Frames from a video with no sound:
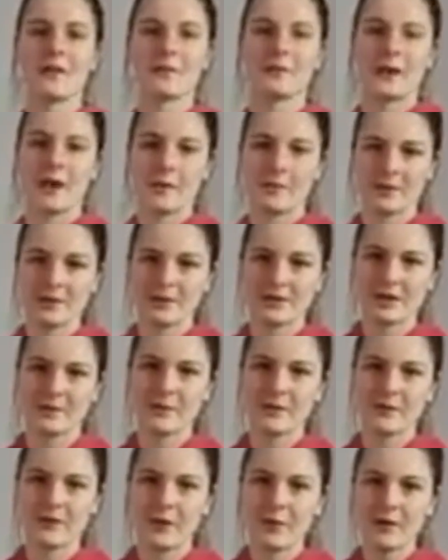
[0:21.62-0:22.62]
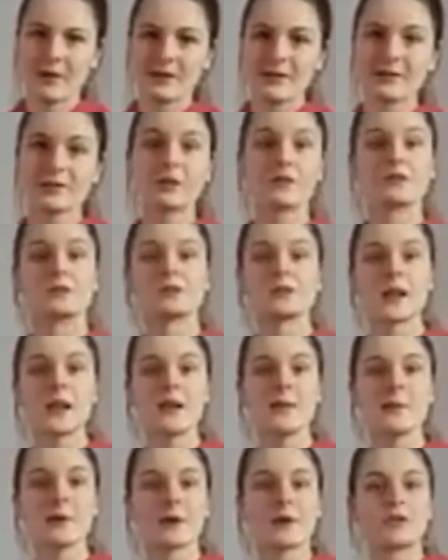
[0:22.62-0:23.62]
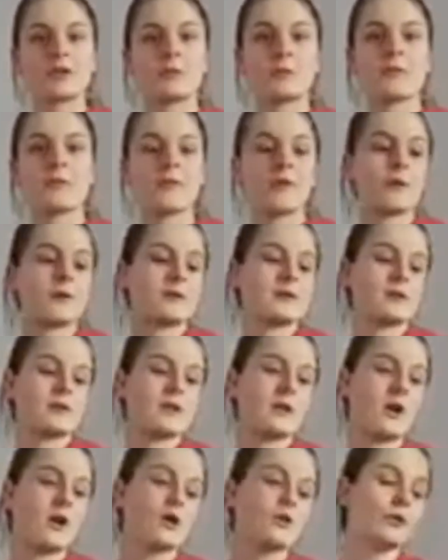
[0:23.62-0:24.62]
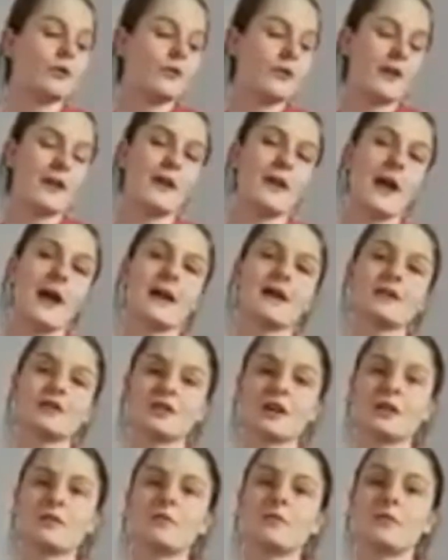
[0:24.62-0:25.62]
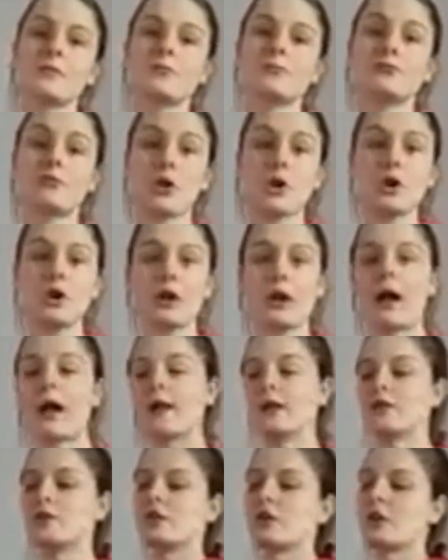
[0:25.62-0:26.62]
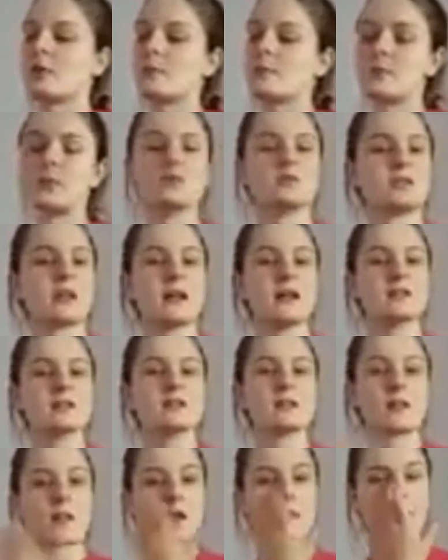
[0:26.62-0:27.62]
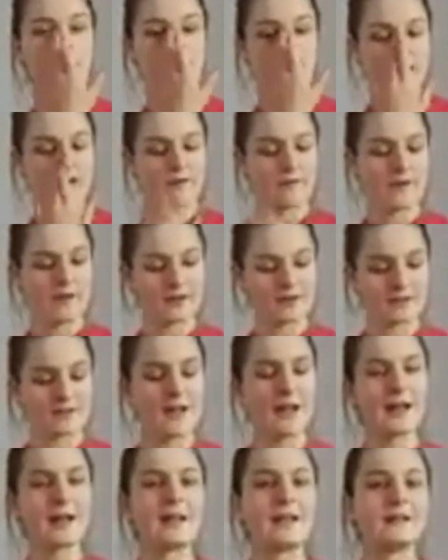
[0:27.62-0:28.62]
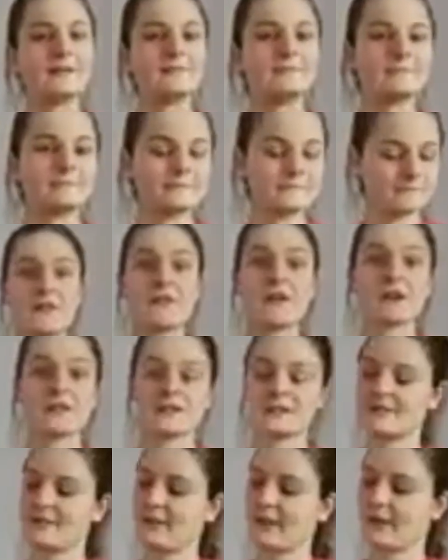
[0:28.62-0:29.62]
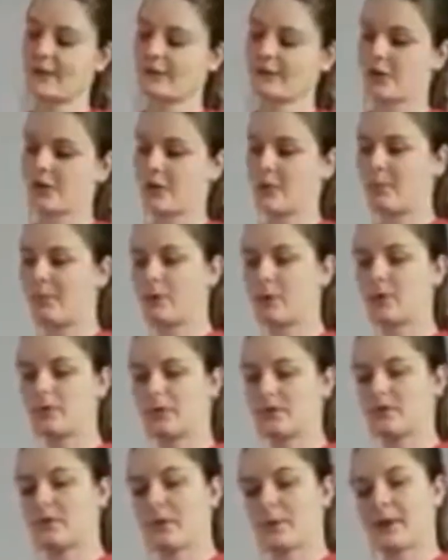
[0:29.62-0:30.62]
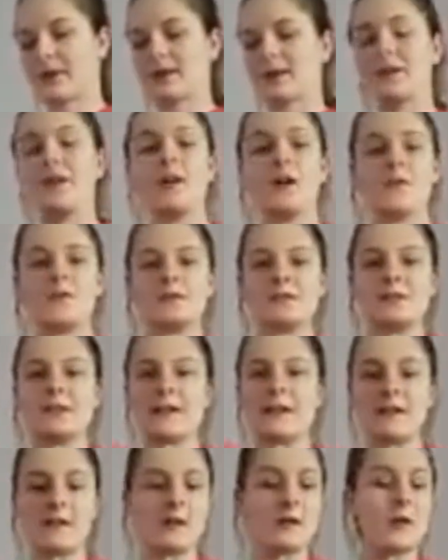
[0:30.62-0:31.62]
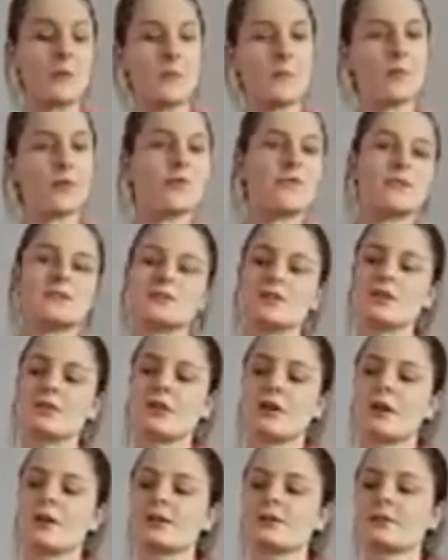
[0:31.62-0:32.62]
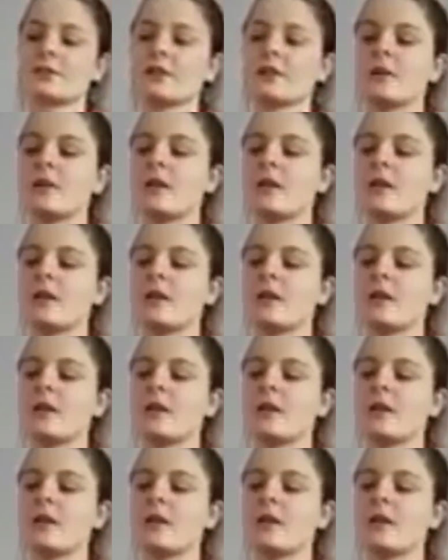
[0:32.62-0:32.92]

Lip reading: I'm Kerry Jo Review It. So today we're going to be focusing on the A&J rug and boot set that we have here today. So first let's focus on the boots so I can obviously move this across.